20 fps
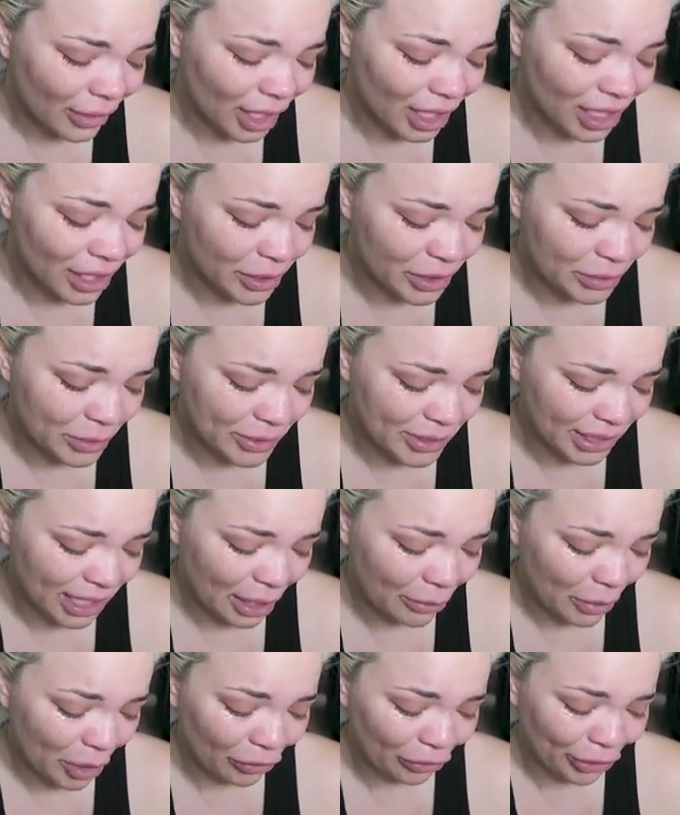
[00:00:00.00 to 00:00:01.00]
And he was supposed to
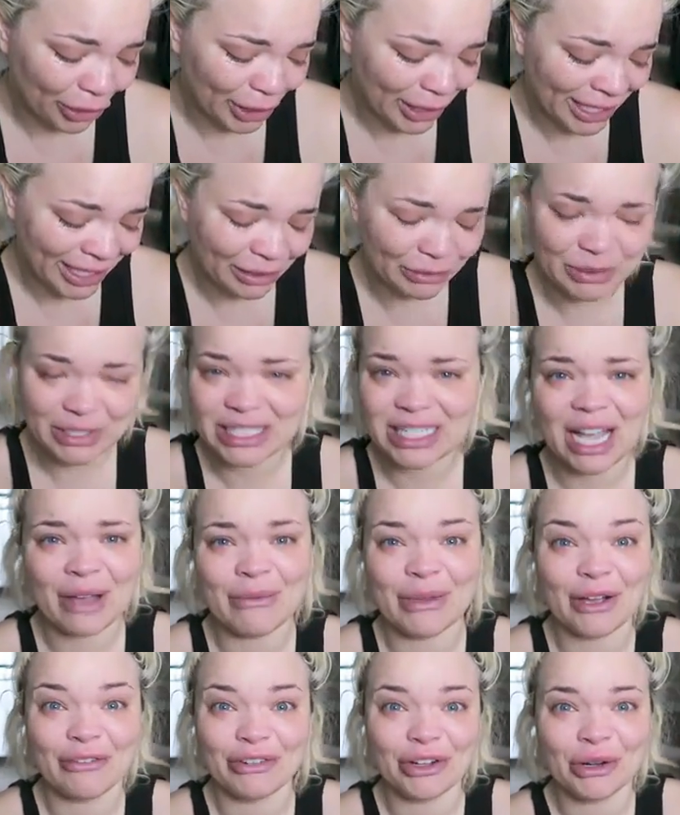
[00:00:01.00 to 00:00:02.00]
come over, and he wasn't
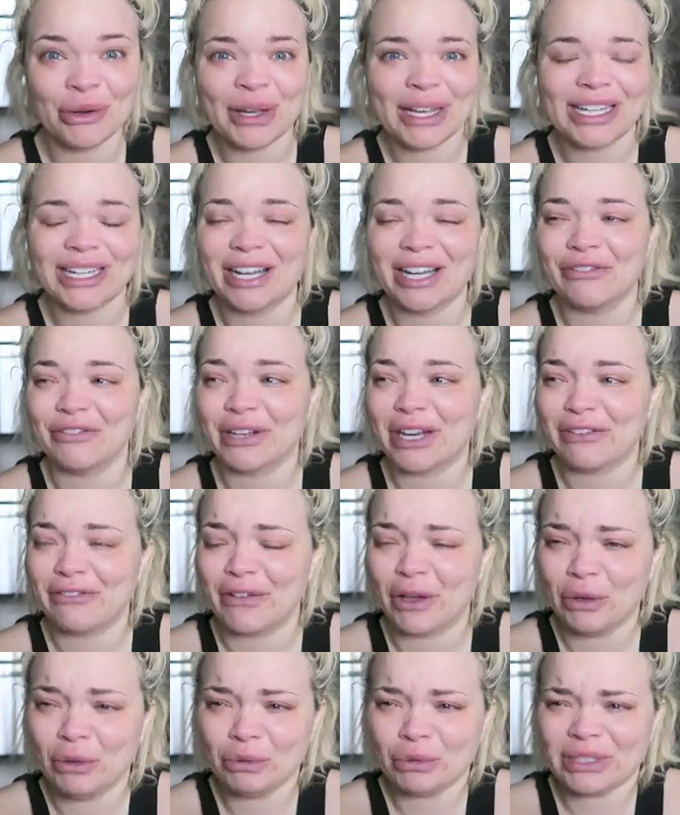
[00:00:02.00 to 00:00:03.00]
coming over quick enough, and I
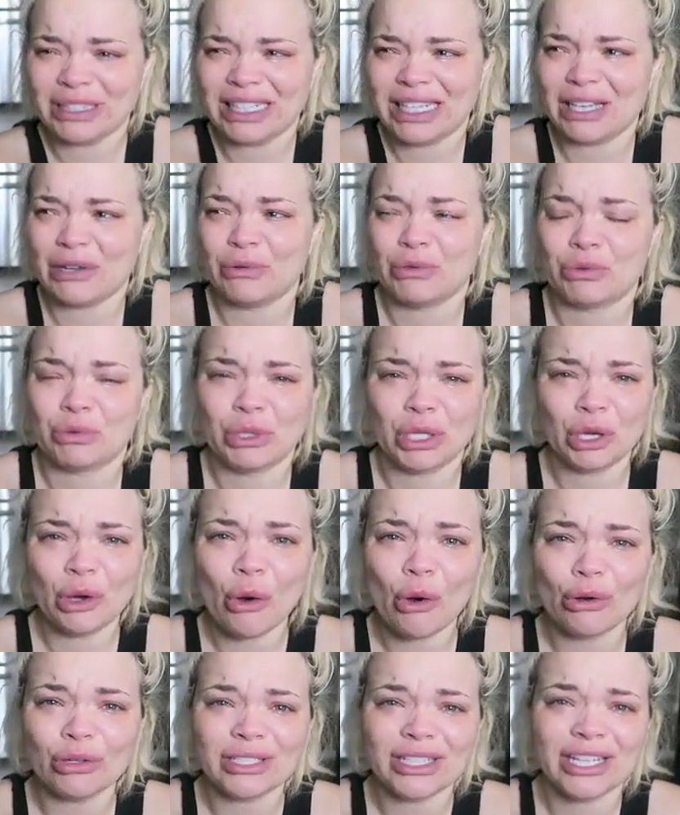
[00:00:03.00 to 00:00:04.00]
felt really, it was really
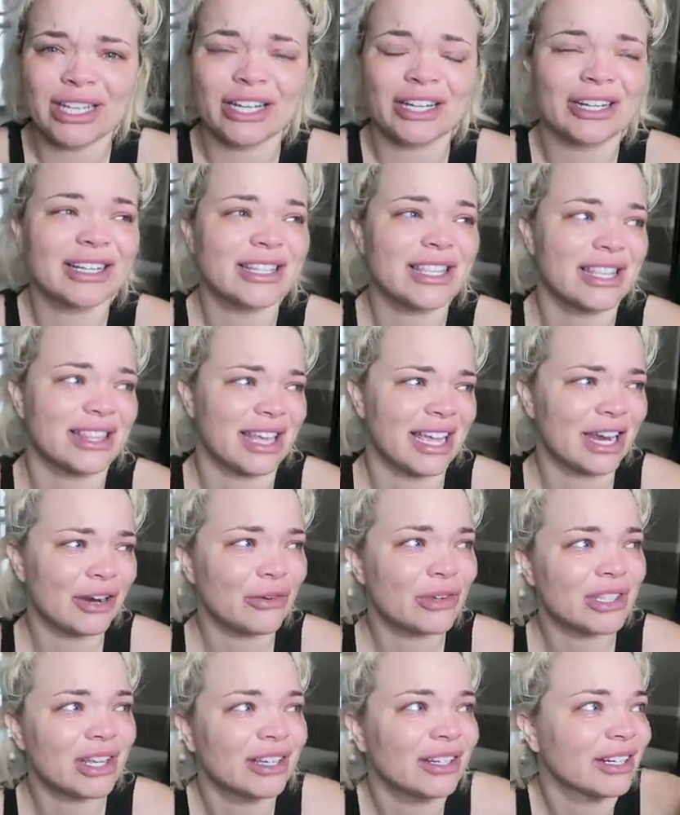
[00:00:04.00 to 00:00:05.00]
cold in here because like the
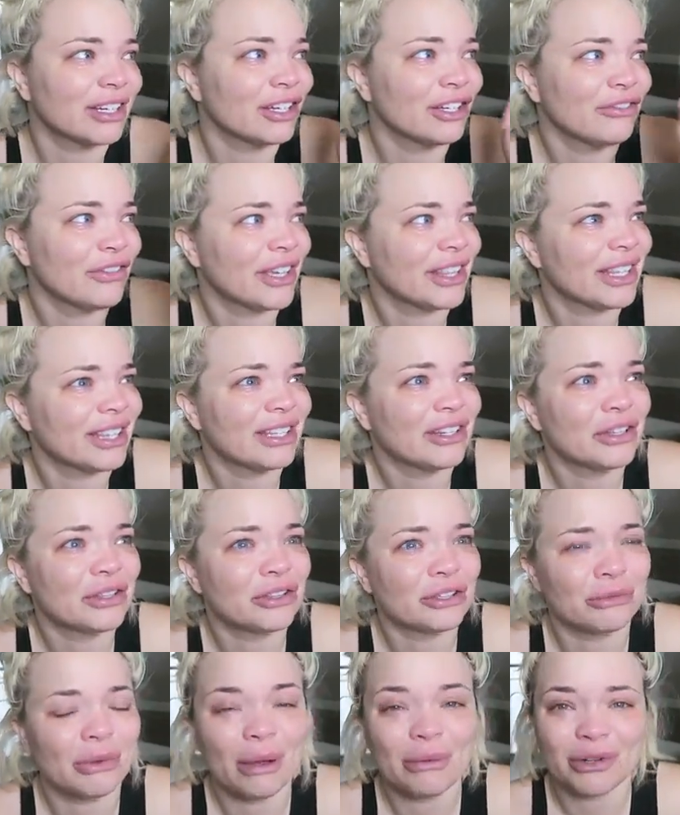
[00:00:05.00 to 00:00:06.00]
air was on. I couldn't find the
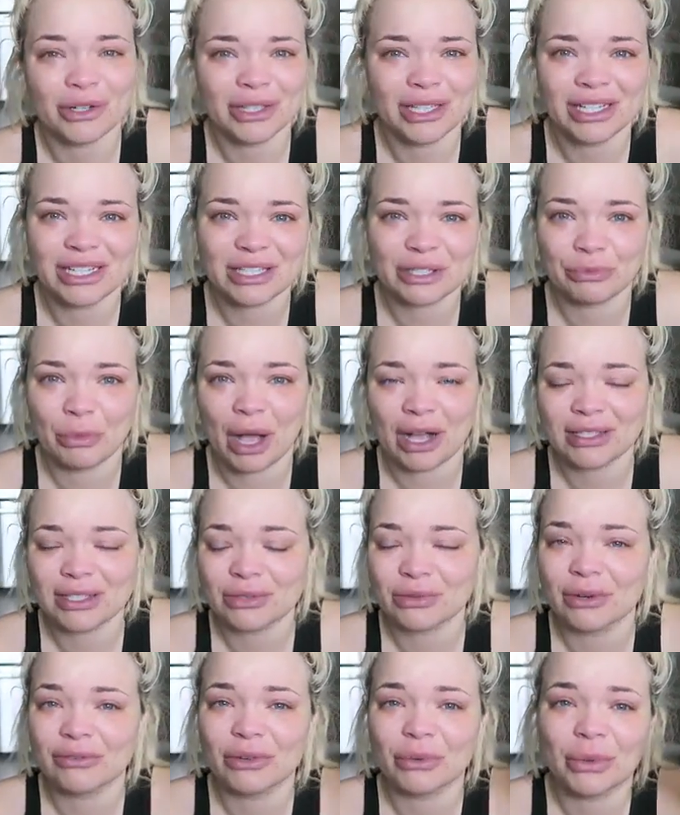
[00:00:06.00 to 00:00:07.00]
little thermometer thing because
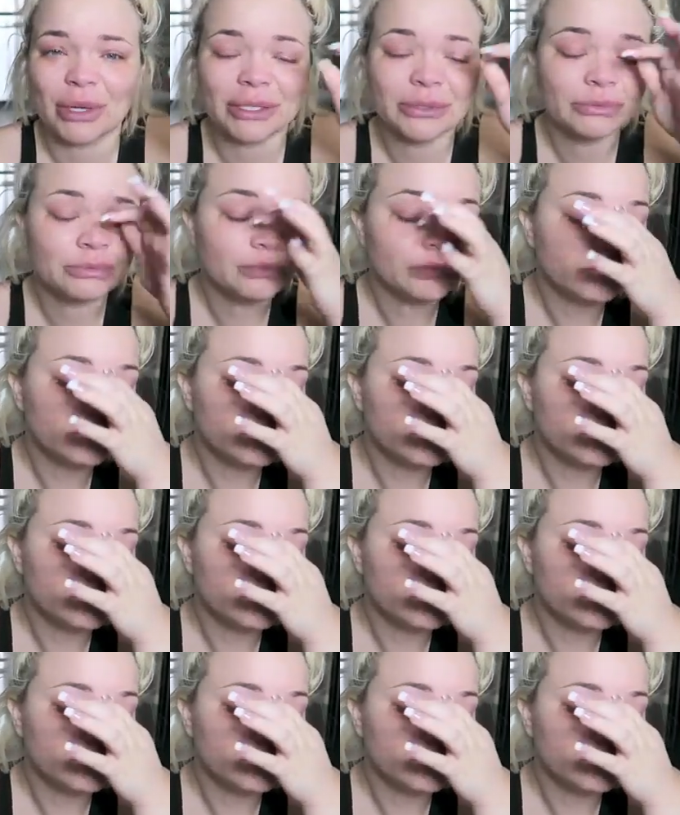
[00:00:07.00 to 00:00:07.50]
boxes were everywhere.